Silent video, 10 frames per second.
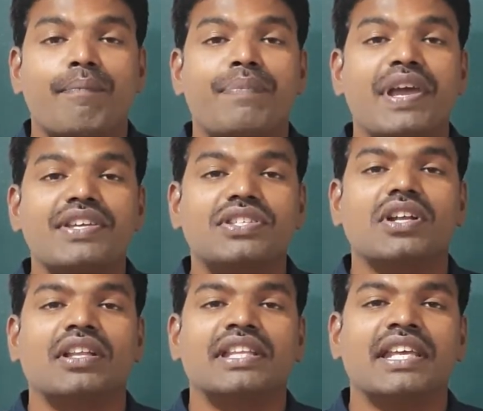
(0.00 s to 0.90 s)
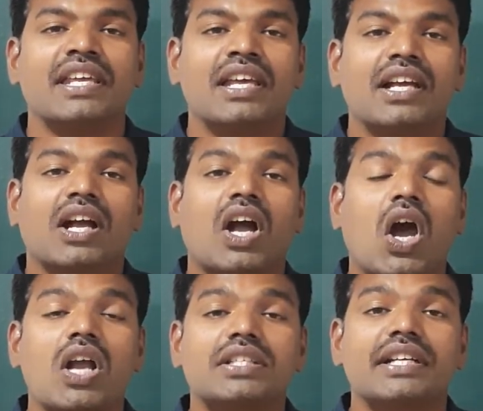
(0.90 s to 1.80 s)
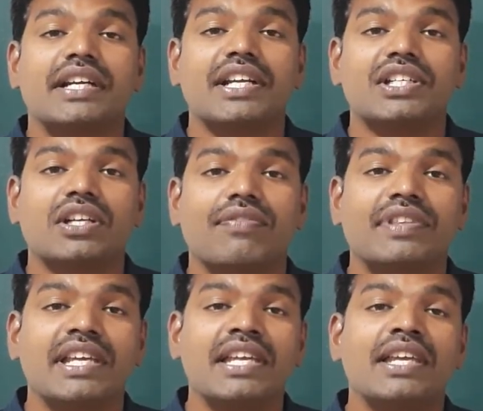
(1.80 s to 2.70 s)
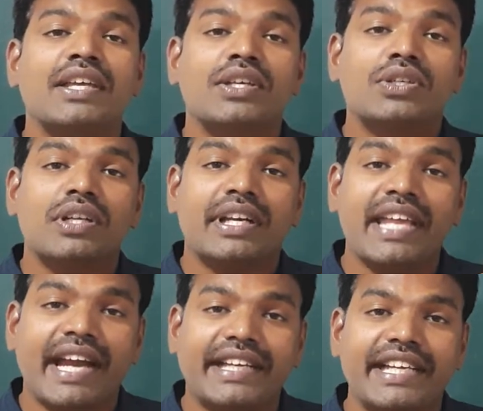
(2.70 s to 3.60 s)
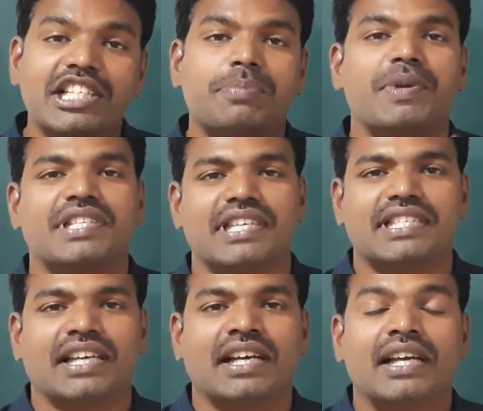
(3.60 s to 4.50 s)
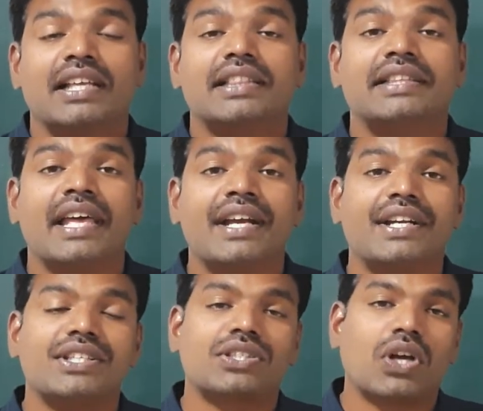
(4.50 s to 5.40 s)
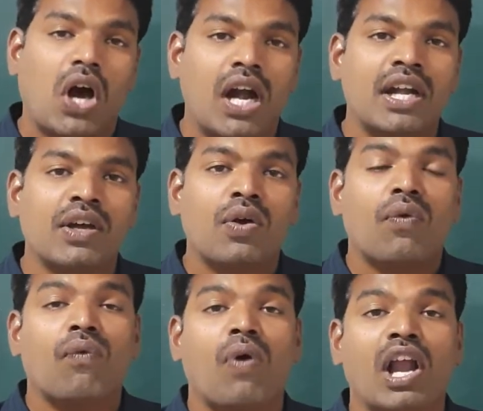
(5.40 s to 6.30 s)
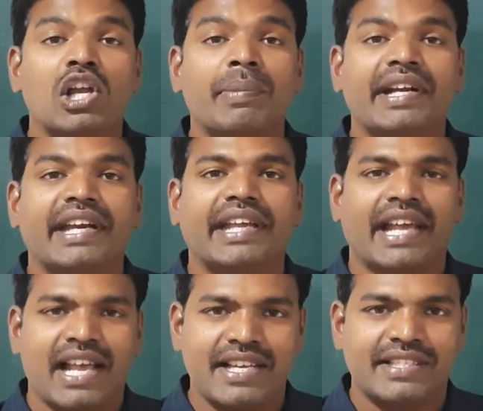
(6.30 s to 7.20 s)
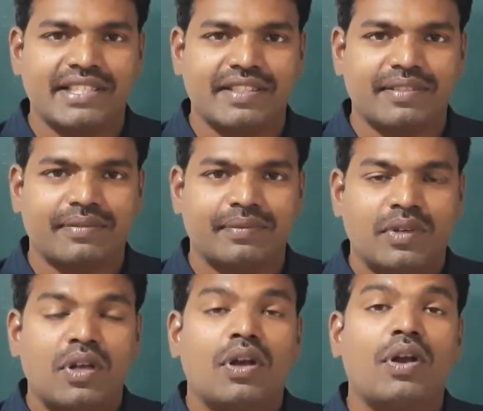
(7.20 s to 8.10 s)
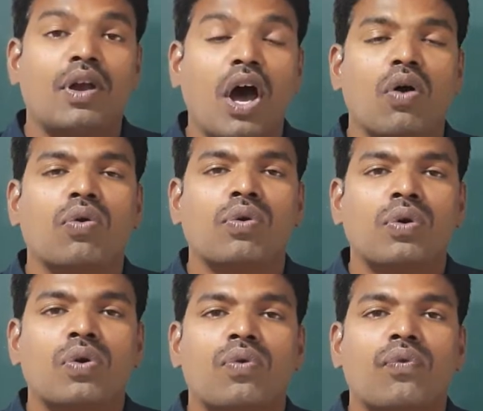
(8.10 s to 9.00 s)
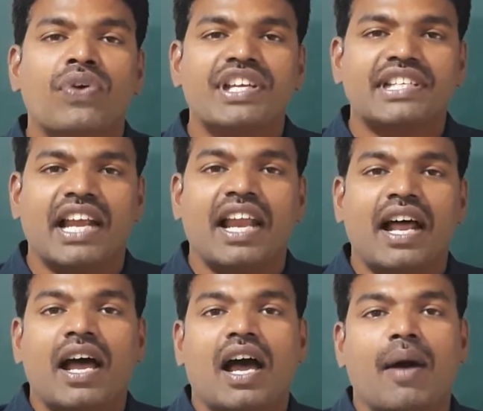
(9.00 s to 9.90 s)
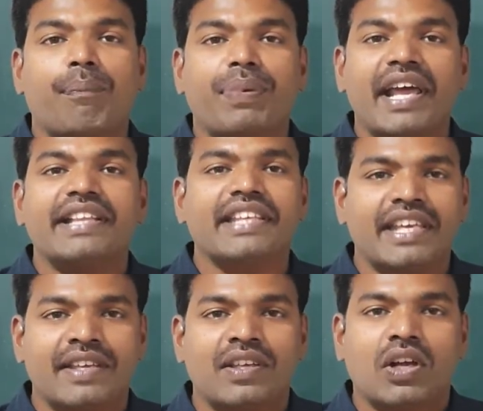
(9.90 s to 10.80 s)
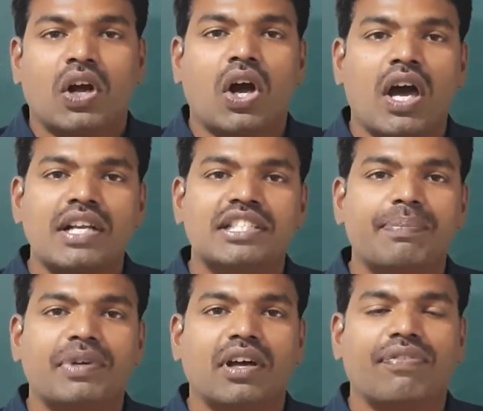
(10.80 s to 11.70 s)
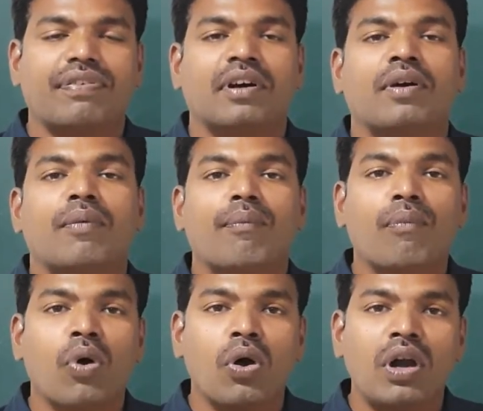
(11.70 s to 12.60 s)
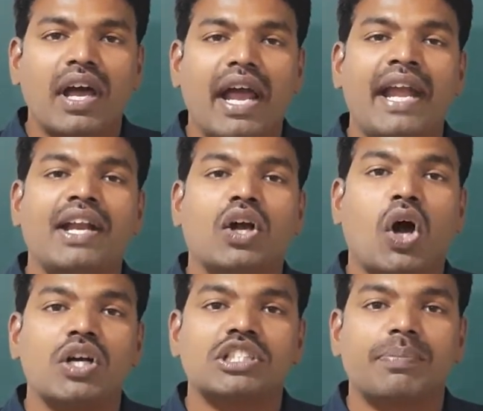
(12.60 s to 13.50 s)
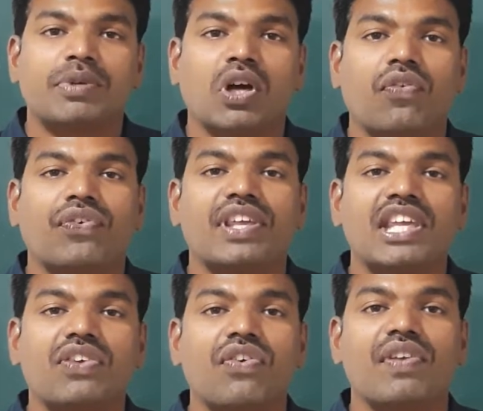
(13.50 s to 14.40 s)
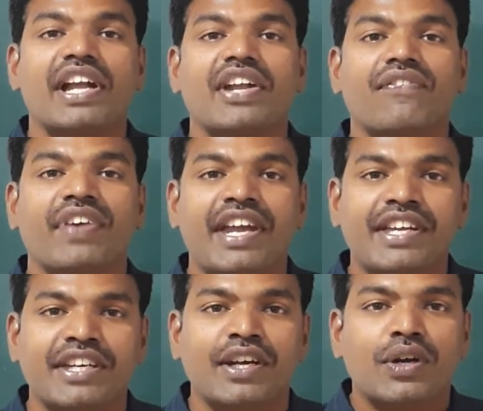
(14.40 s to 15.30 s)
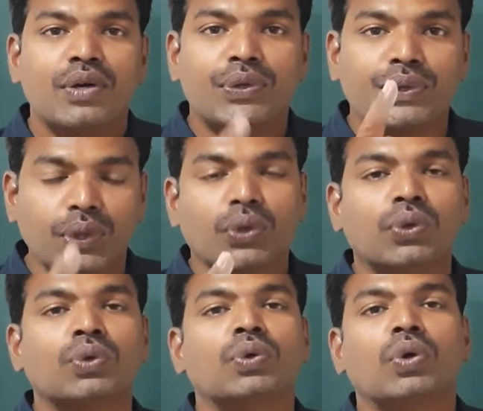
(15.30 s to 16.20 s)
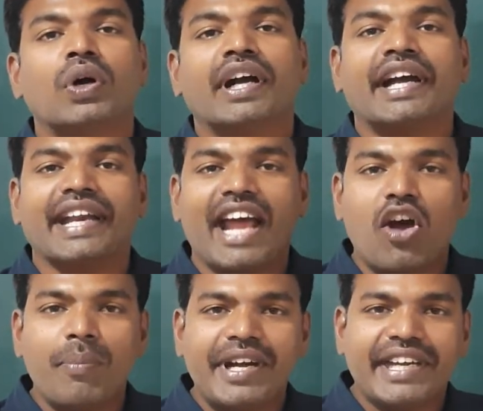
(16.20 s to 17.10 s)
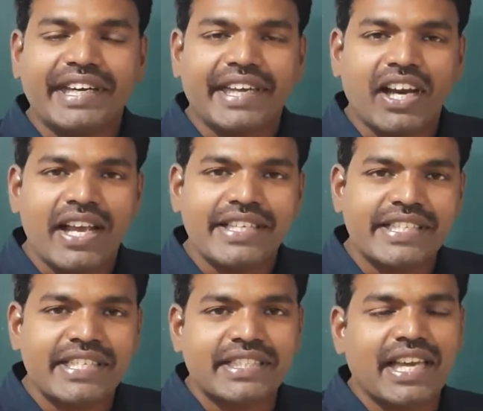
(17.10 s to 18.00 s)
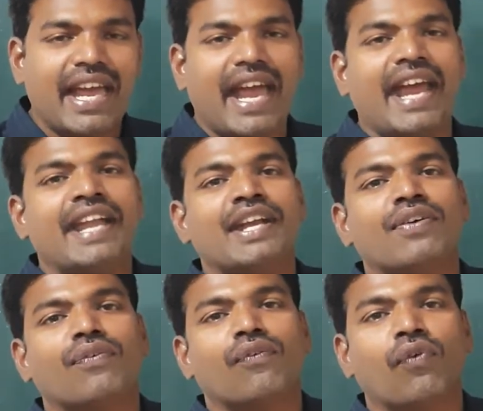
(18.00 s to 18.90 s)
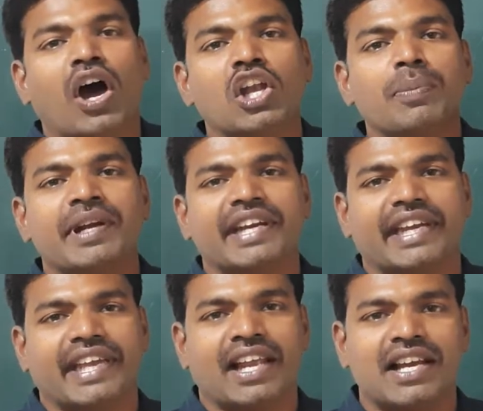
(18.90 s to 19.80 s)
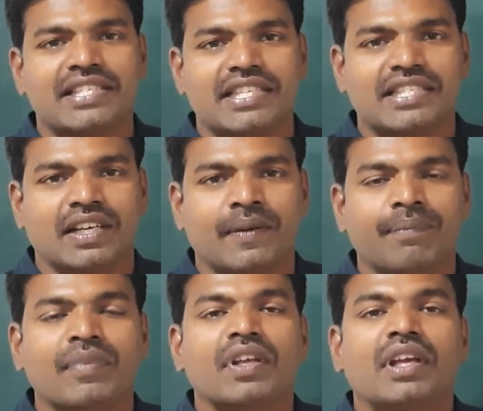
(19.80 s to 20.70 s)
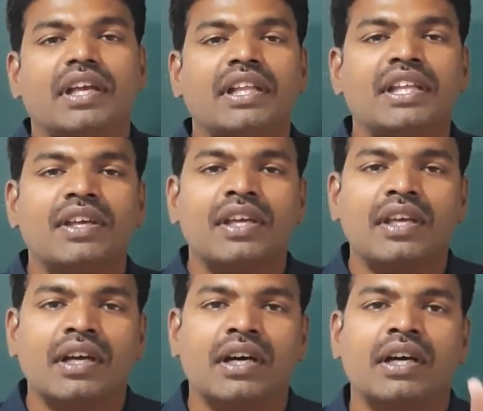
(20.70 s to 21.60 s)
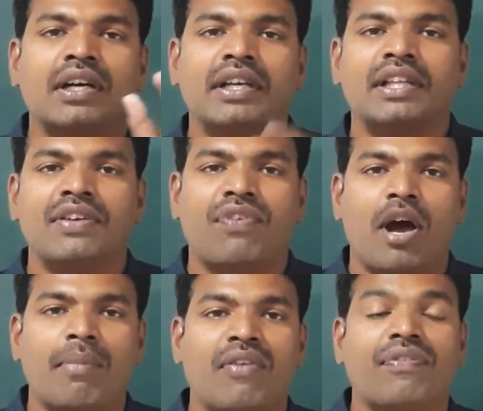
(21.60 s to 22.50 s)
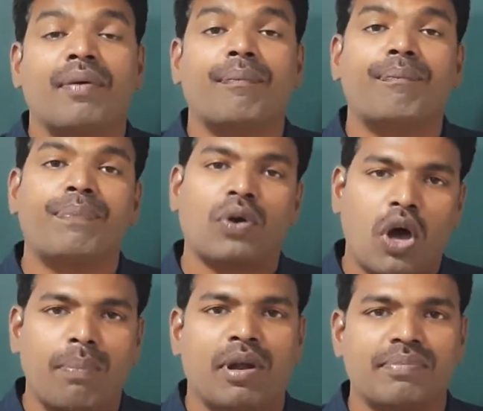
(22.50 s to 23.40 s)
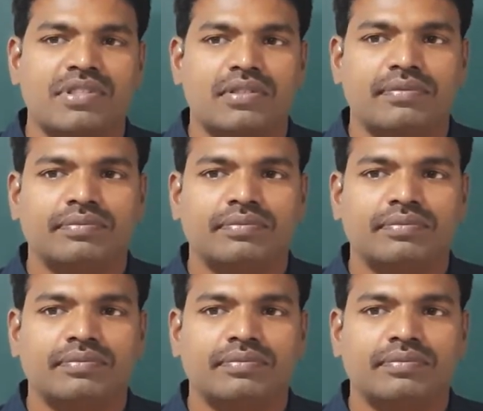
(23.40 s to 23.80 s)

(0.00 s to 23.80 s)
based on the concentration of the reacting species, then it is called volumetric analysis. Now, we shall apply the concept of mole and concept of equivalent weight to gravimetric analysis and volumetric analysis in the form of problems.